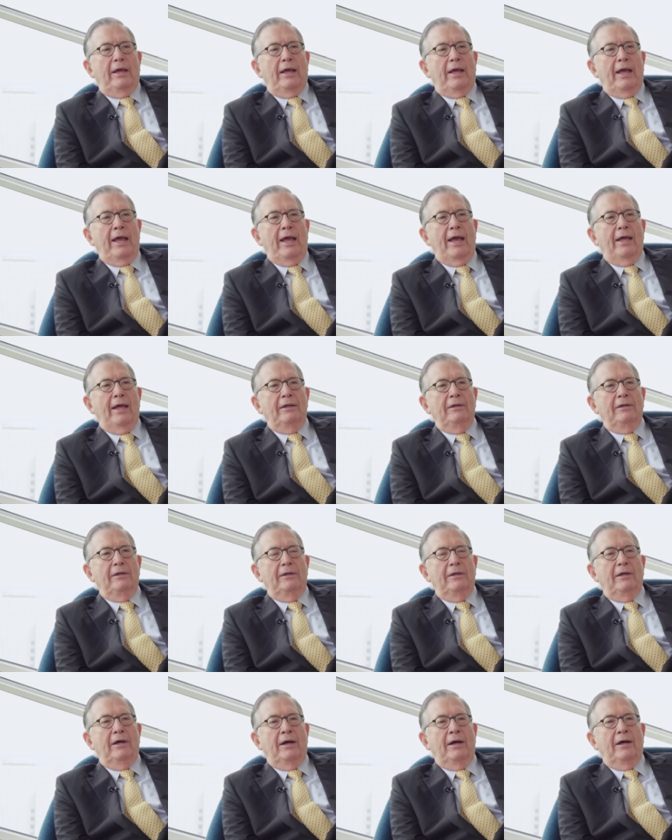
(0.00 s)
And
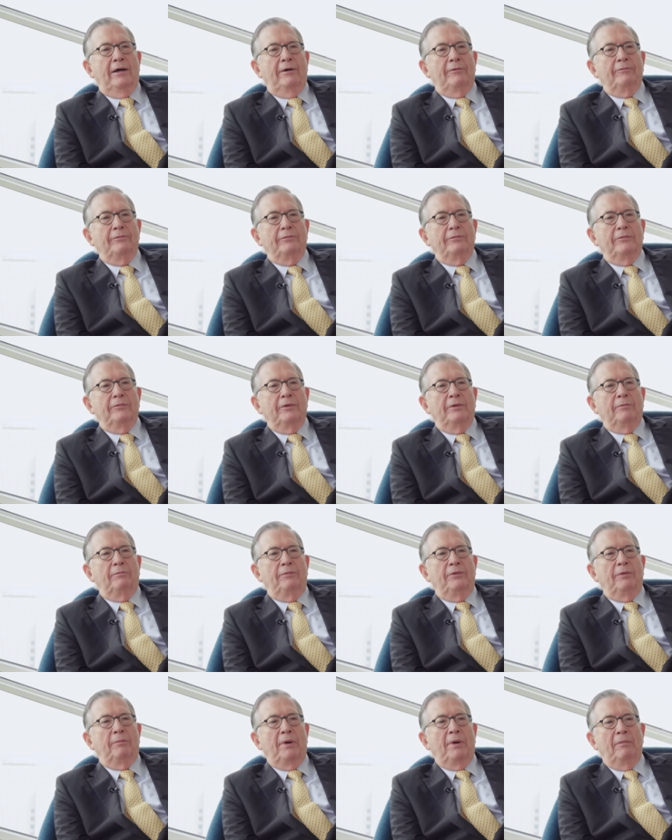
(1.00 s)

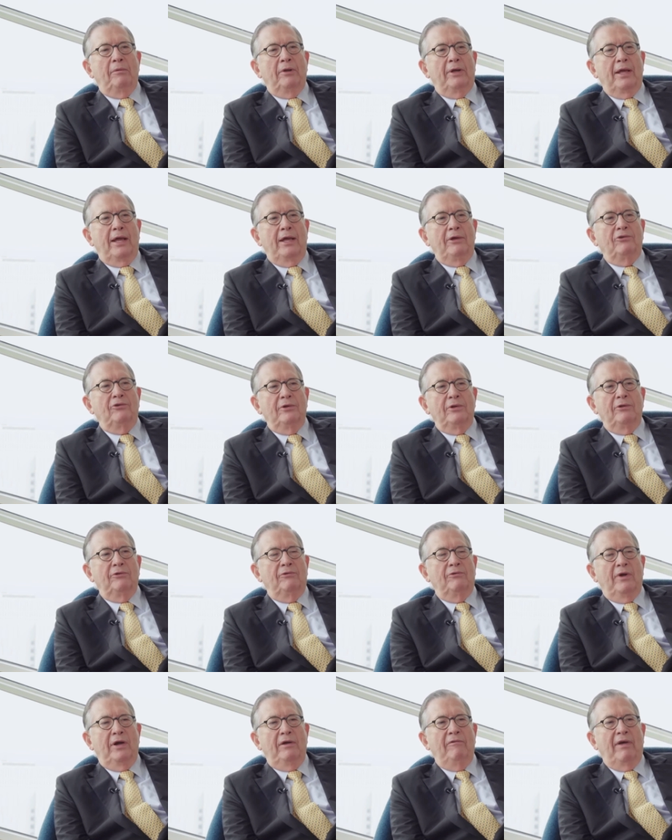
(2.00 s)
the publication is
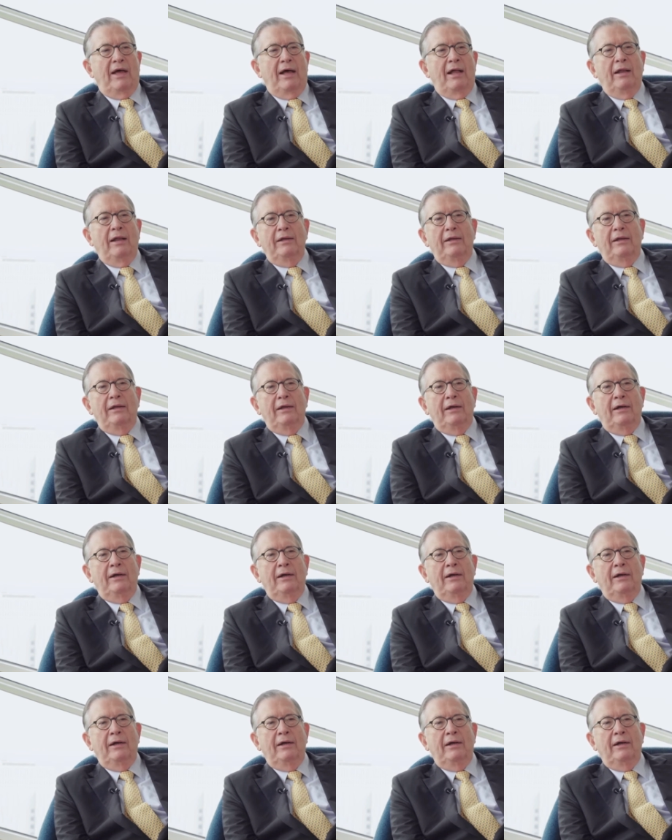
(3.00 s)
very valid.